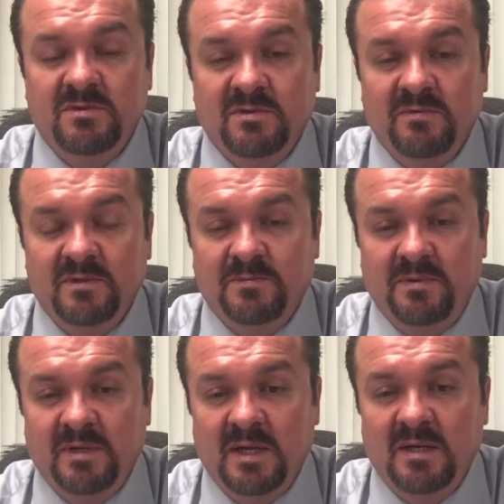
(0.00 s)
servings
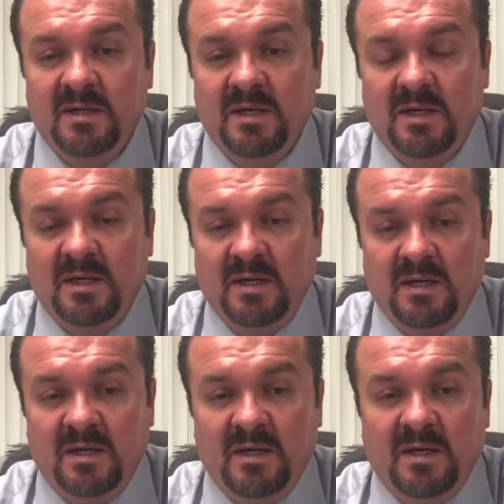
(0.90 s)
per day.
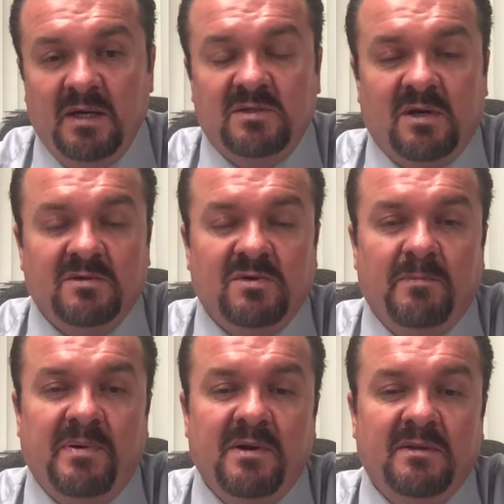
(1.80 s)
It's also
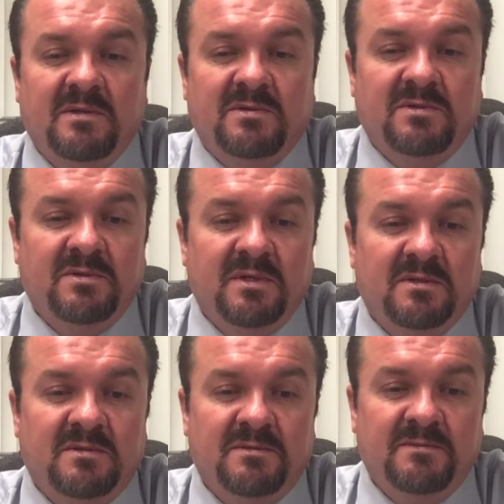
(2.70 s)
apparent that
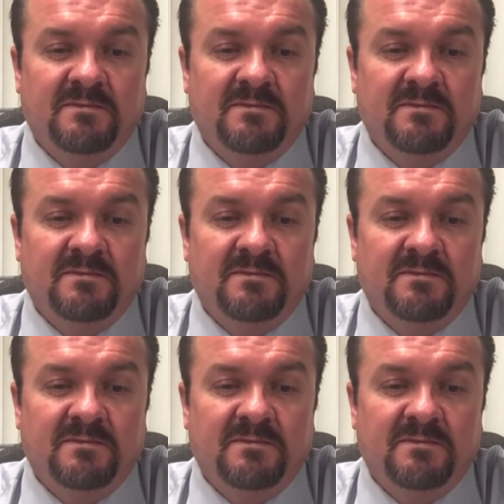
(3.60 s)
students